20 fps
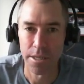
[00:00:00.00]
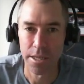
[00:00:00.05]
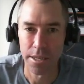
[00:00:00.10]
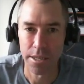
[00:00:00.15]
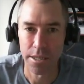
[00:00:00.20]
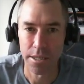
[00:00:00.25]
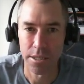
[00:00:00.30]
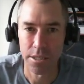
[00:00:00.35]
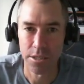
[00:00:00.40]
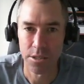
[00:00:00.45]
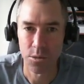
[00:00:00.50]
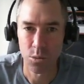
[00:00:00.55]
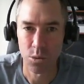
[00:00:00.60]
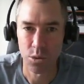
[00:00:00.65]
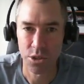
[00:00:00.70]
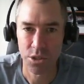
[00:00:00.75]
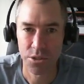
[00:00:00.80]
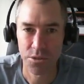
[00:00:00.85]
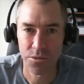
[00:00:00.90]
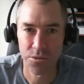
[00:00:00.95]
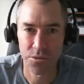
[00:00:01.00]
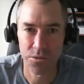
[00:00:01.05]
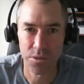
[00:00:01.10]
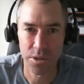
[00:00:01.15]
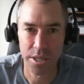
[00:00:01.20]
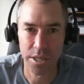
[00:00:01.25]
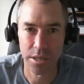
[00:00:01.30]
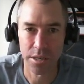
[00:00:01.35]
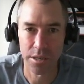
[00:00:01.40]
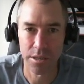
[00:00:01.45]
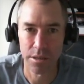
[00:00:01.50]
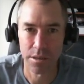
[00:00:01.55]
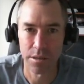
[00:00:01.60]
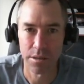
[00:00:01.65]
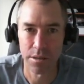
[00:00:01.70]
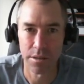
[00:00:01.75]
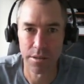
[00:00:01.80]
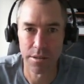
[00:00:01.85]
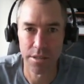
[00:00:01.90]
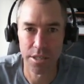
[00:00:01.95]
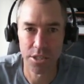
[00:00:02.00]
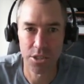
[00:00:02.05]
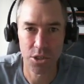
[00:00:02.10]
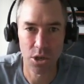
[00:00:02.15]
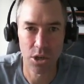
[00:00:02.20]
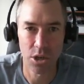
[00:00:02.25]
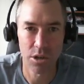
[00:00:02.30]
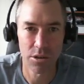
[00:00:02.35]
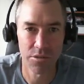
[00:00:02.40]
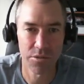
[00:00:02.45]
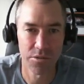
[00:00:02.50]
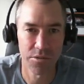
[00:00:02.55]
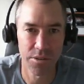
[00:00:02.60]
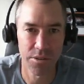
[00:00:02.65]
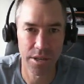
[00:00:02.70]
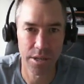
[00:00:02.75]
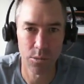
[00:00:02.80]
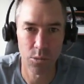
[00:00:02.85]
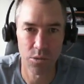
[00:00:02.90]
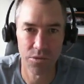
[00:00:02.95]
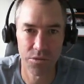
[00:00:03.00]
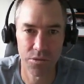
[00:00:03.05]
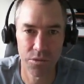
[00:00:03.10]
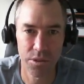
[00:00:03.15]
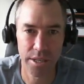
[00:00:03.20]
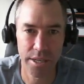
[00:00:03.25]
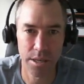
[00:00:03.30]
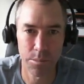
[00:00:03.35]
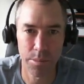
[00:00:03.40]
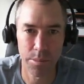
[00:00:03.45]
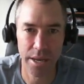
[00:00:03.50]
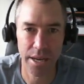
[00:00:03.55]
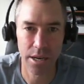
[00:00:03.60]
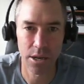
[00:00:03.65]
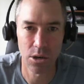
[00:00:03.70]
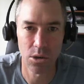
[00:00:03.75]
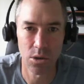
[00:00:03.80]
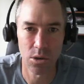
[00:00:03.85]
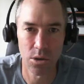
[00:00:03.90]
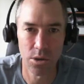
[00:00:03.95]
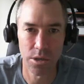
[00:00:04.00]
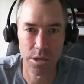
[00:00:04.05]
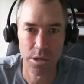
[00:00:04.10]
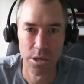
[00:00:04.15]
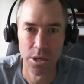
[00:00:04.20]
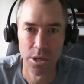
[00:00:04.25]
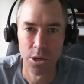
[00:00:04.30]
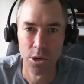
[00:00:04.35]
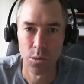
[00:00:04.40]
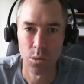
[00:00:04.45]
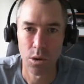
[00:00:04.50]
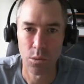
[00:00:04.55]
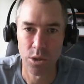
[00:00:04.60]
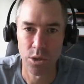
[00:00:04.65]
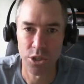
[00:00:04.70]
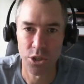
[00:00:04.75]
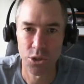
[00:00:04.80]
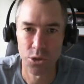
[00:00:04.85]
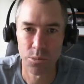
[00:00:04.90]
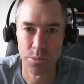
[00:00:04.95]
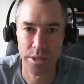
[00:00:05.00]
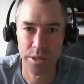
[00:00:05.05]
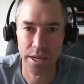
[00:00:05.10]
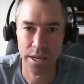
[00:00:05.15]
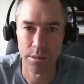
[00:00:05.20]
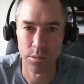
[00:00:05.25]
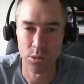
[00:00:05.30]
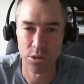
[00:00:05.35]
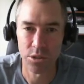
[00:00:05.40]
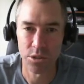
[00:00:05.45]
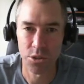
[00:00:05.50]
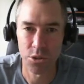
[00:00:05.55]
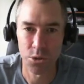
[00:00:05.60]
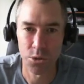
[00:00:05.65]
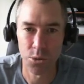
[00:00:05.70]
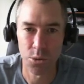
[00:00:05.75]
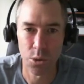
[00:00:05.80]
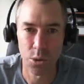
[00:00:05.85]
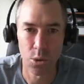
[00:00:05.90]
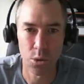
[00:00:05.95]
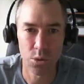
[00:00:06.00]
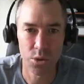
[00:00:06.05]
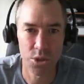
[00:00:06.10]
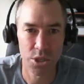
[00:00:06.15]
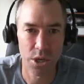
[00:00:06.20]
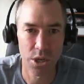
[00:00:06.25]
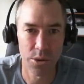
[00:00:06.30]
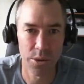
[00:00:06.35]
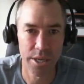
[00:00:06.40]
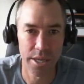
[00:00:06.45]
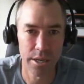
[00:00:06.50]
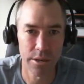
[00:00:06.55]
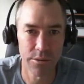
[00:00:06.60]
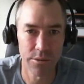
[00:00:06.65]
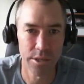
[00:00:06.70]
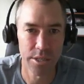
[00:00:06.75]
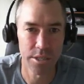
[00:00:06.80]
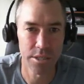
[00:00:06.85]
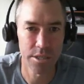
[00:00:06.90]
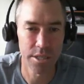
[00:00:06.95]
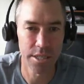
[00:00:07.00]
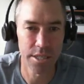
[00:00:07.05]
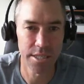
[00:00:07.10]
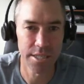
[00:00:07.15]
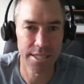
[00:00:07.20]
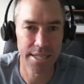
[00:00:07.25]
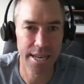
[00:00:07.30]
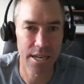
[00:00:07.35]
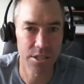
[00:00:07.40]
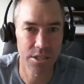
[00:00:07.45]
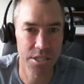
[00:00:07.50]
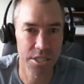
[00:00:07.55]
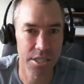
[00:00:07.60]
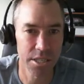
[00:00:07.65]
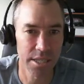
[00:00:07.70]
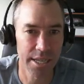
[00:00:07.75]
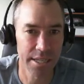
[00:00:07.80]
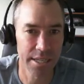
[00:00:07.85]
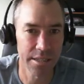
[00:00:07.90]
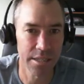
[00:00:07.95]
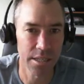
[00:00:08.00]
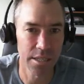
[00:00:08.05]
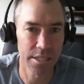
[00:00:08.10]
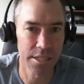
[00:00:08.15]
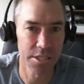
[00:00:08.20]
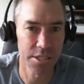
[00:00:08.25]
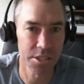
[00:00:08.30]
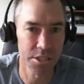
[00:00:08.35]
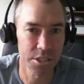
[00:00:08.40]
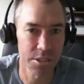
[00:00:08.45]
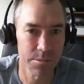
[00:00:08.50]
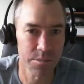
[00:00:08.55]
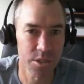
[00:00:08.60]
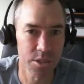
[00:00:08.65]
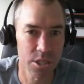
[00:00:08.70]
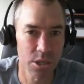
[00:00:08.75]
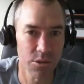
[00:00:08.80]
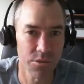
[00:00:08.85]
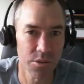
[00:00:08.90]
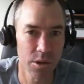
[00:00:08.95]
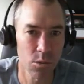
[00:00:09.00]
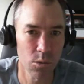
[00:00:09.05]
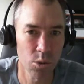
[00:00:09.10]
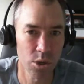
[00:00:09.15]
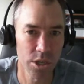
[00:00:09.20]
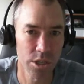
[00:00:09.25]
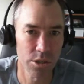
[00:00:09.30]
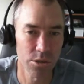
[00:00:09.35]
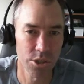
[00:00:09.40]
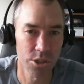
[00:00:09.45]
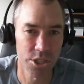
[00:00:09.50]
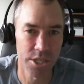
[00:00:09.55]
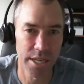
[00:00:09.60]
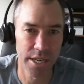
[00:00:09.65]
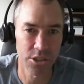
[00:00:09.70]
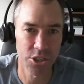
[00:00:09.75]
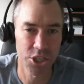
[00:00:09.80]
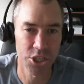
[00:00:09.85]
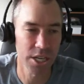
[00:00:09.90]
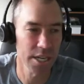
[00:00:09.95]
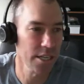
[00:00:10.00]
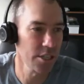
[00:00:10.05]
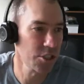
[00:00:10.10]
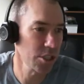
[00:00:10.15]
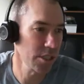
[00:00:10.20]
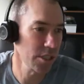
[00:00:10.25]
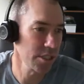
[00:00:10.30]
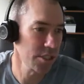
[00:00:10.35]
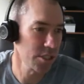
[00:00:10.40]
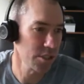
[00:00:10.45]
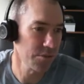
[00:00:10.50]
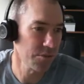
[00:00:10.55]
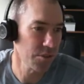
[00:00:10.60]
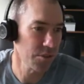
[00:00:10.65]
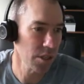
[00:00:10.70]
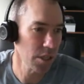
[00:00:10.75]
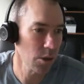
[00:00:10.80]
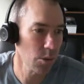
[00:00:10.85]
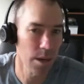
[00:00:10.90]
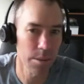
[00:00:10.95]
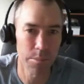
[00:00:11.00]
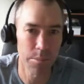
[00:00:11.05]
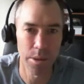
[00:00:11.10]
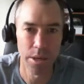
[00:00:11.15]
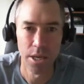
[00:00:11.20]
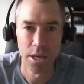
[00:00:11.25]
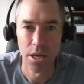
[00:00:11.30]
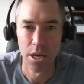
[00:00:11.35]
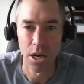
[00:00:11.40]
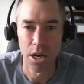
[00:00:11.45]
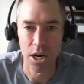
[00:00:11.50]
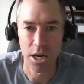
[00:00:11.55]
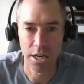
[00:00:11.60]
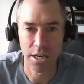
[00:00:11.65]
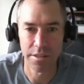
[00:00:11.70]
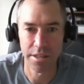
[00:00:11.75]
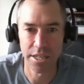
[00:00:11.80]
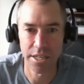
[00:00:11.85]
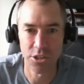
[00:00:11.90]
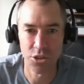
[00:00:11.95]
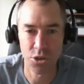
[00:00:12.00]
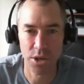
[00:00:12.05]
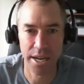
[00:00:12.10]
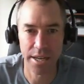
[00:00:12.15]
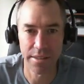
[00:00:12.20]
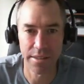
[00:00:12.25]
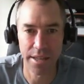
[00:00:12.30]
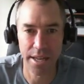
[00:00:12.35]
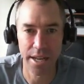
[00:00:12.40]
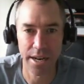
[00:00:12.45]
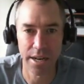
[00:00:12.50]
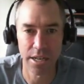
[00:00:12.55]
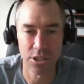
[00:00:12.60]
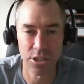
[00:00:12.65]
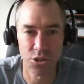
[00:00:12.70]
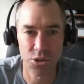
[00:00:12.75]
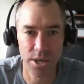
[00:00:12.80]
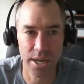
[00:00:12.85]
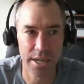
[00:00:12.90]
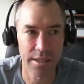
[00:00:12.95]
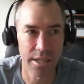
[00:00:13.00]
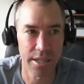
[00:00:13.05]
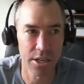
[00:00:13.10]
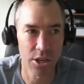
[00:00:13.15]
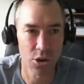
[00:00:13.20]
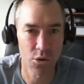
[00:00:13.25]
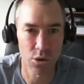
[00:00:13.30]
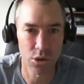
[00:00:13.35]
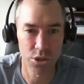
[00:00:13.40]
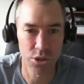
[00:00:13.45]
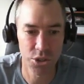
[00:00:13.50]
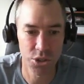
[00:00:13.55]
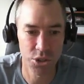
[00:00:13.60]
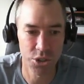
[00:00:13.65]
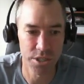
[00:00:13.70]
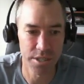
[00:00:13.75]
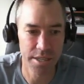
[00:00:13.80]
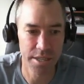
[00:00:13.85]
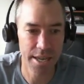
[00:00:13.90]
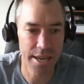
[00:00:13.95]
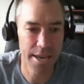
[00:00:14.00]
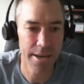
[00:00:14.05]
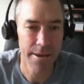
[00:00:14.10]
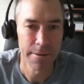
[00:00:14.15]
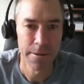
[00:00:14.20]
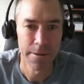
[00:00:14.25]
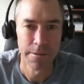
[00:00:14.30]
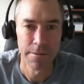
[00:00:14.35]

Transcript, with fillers: is we'll just flick this off and we'll flick it back on. What we should be able to do also here is, is now select the list. So if I want to now change the list to follow up, I can then drag that and drag that across to there.